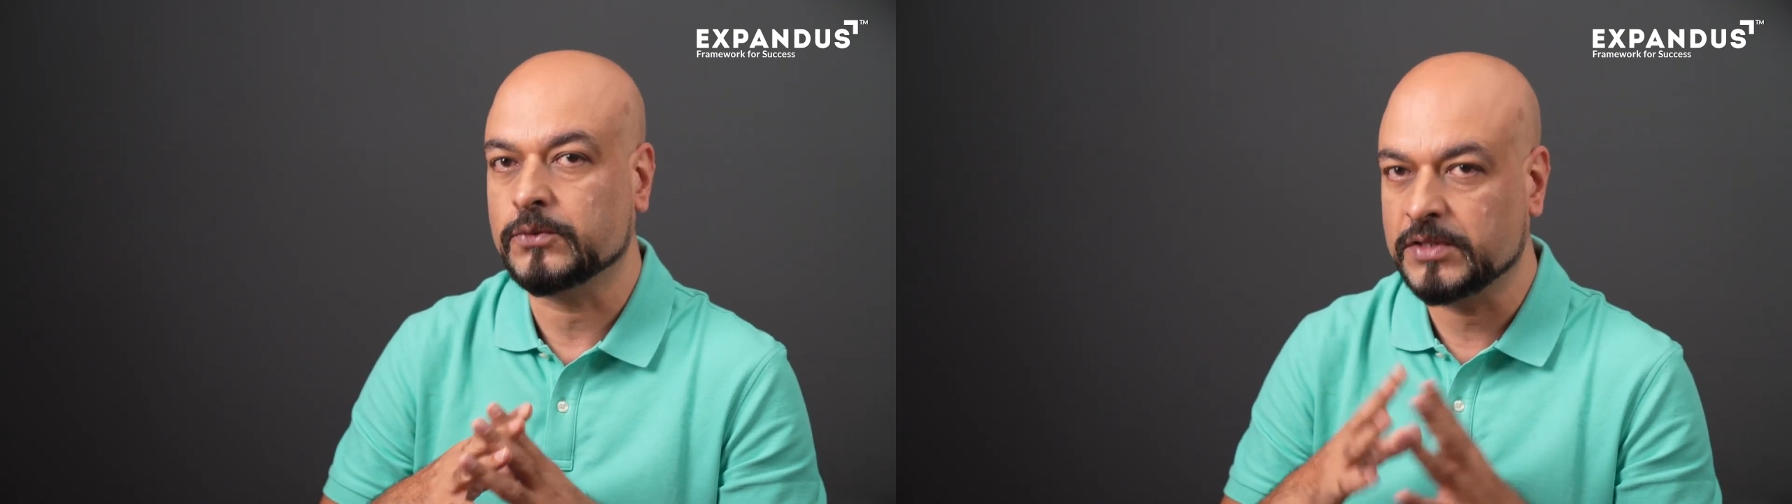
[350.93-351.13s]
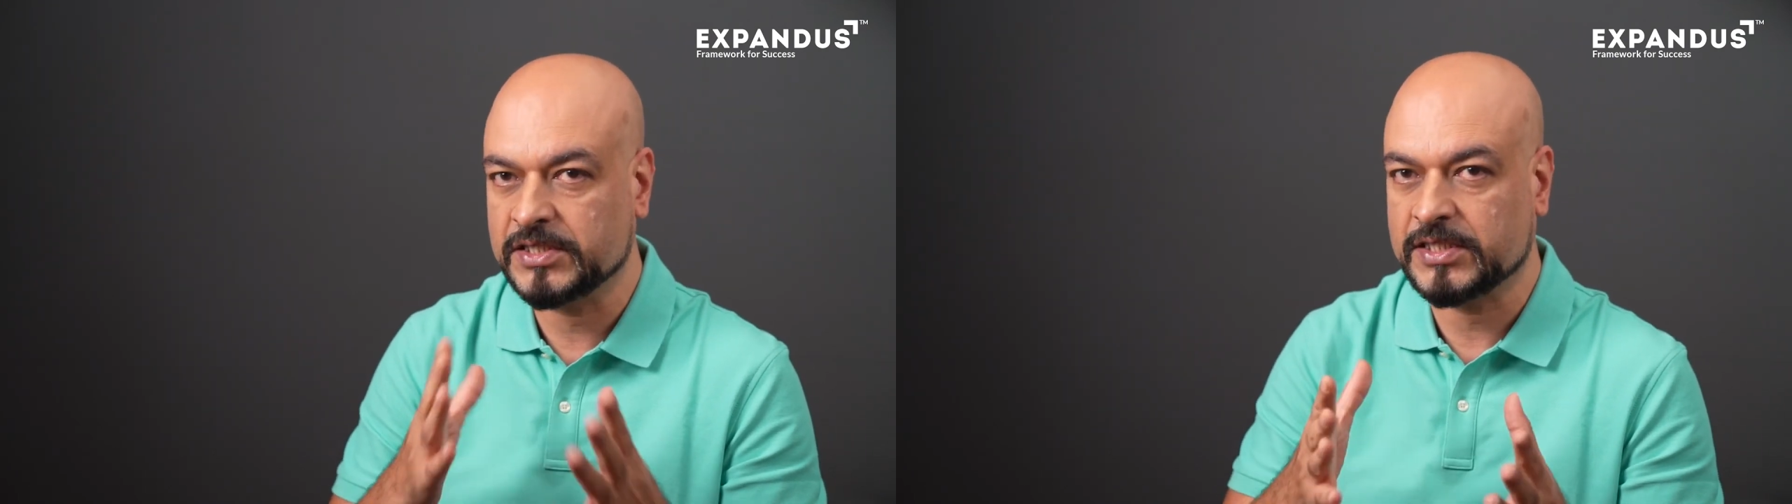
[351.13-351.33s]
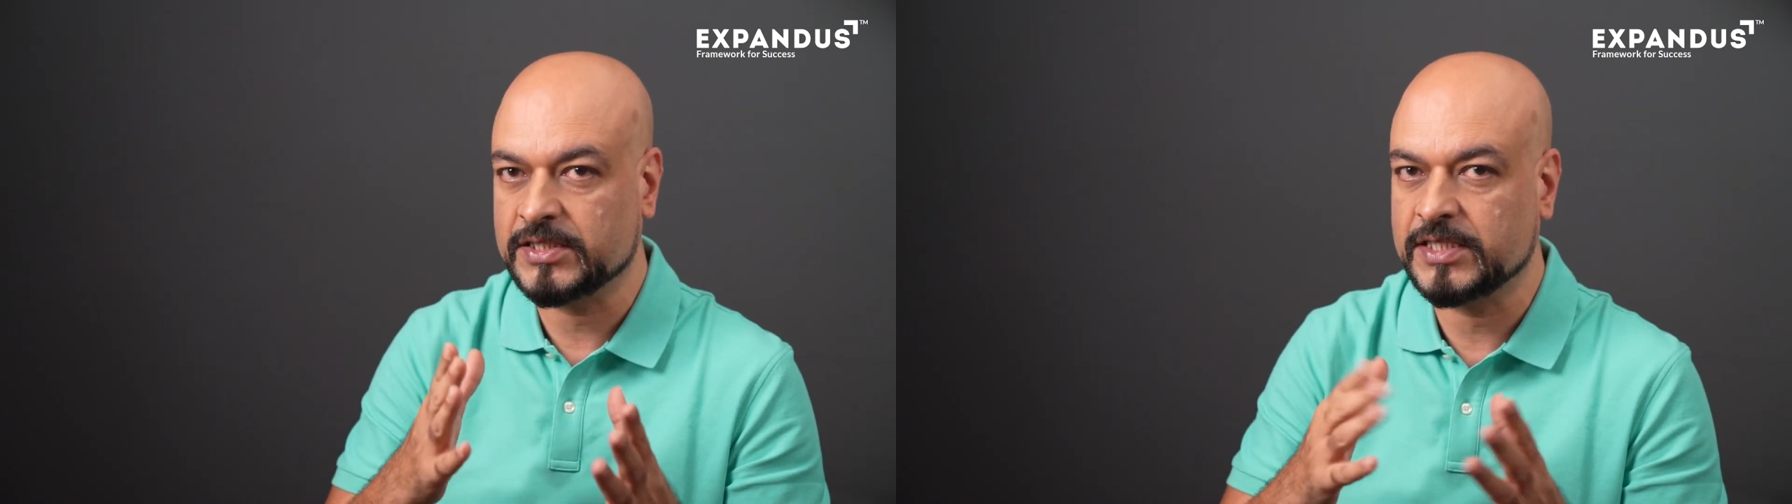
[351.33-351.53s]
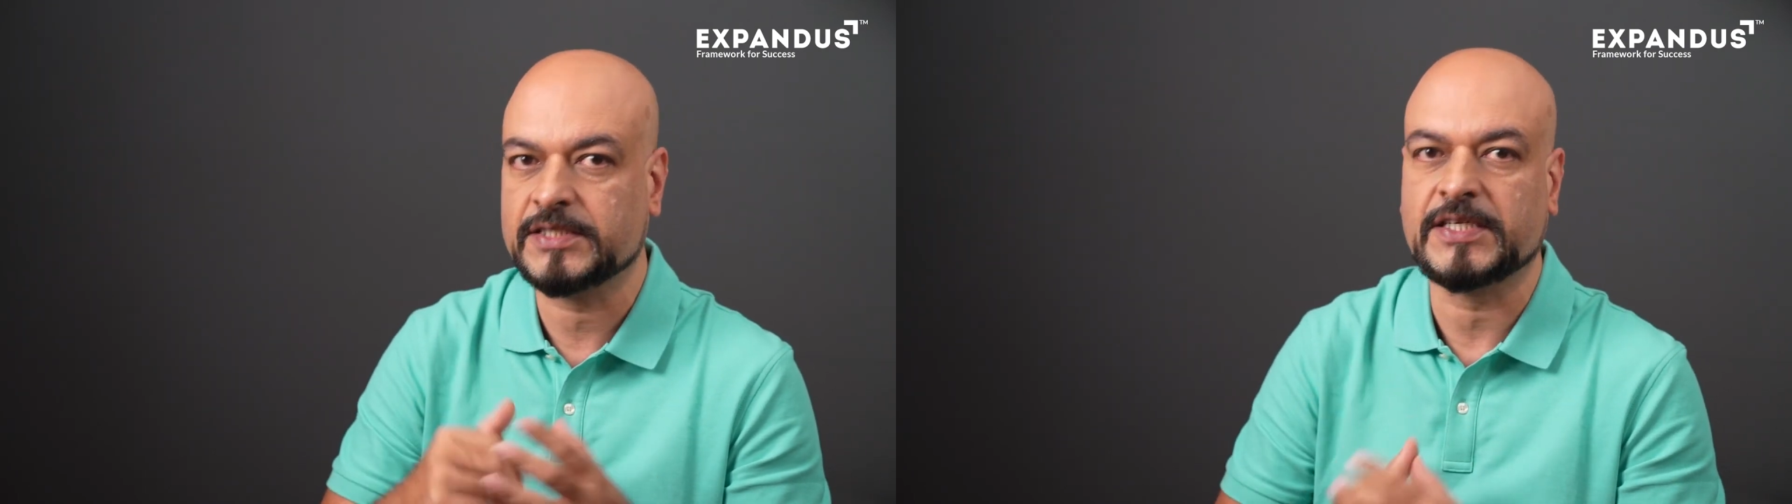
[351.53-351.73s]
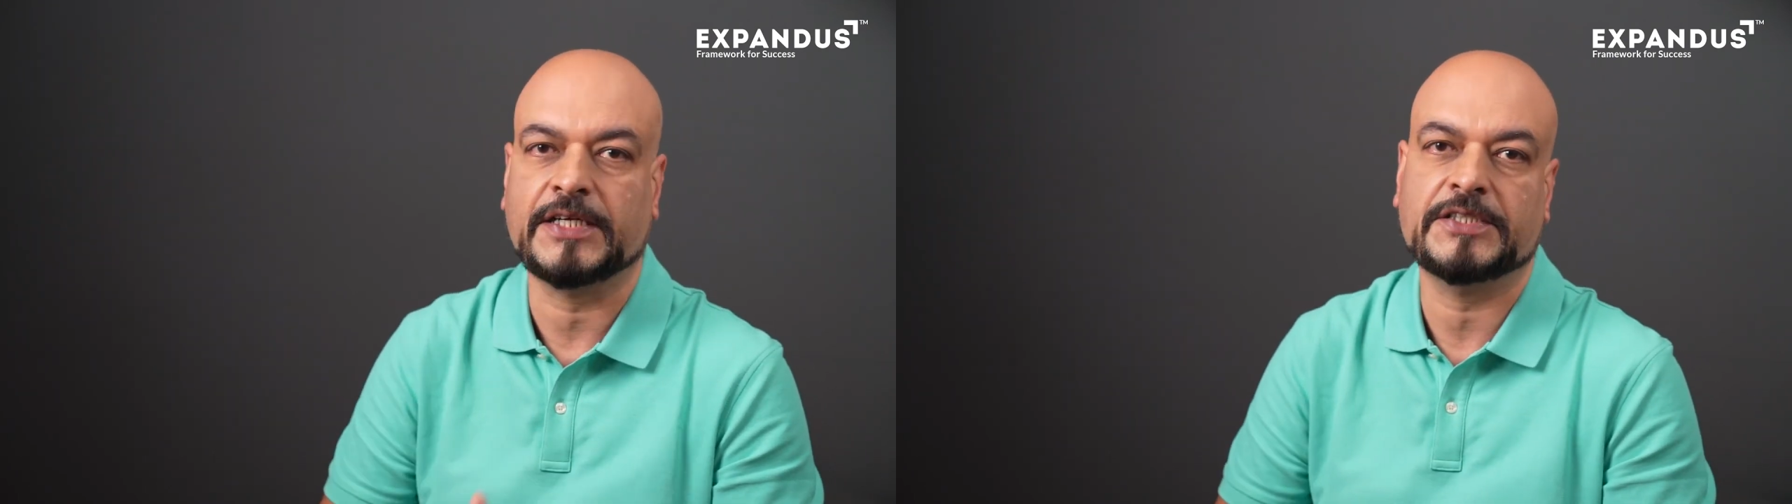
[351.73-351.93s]
to discuss this
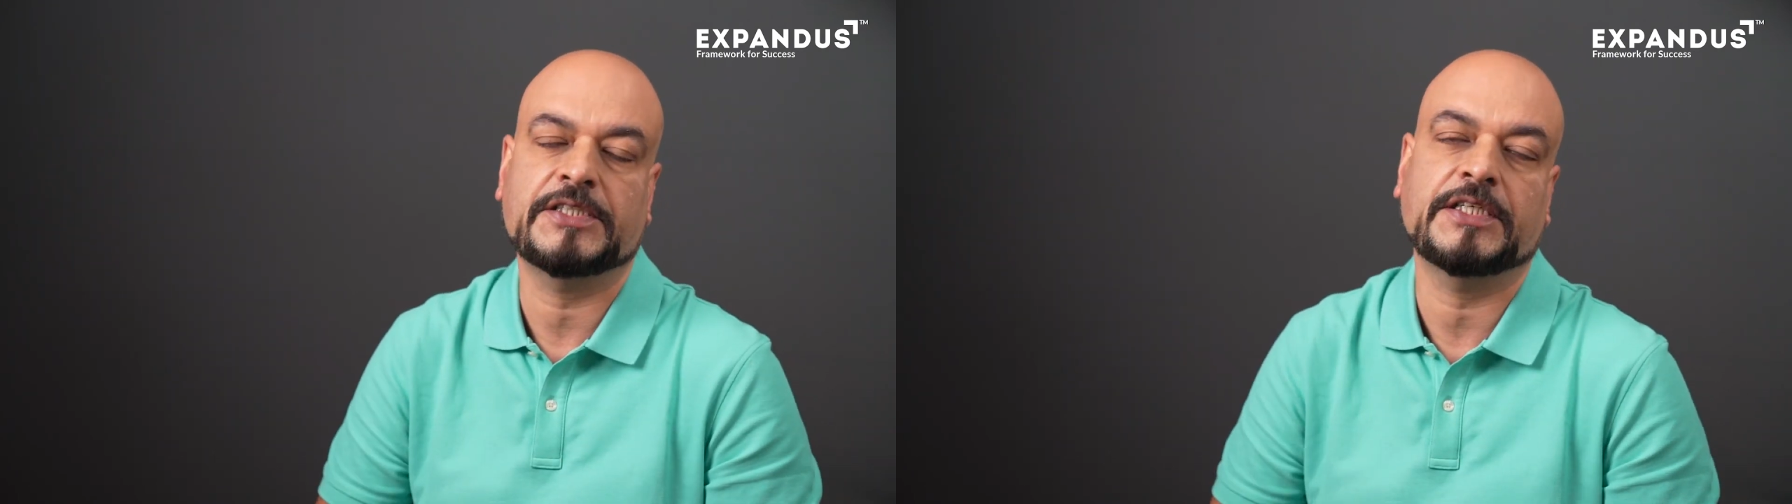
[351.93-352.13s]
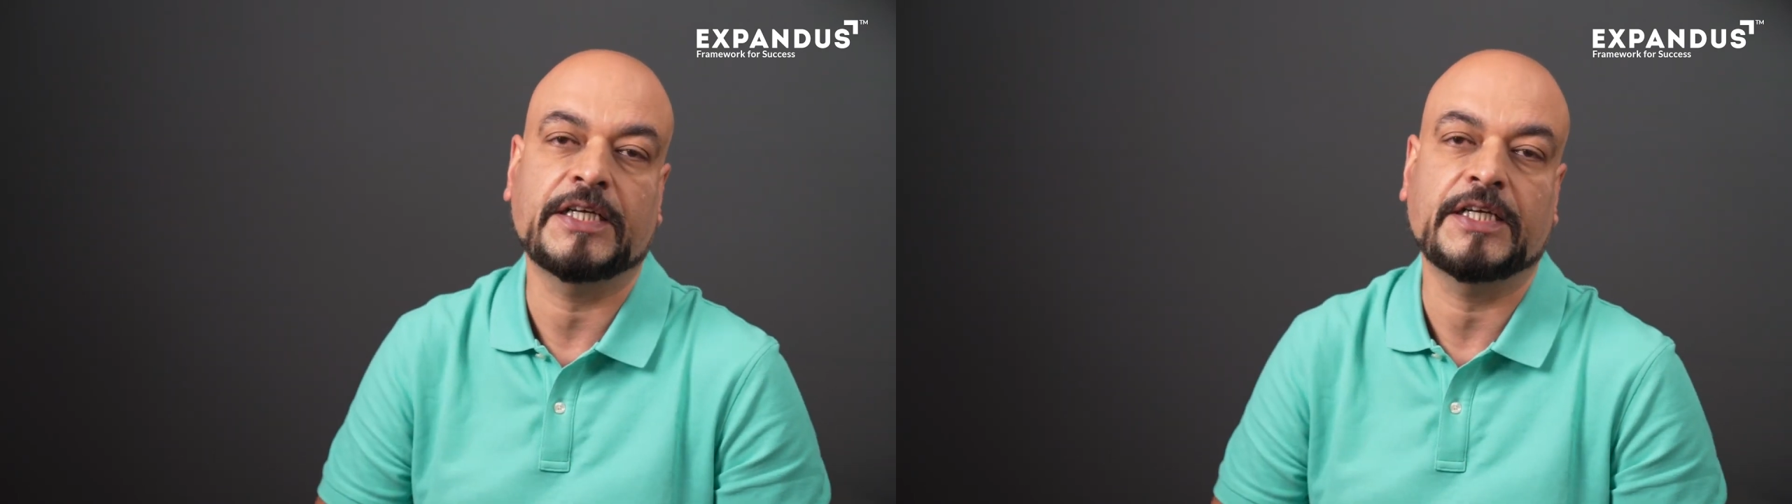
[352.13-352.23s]
strategy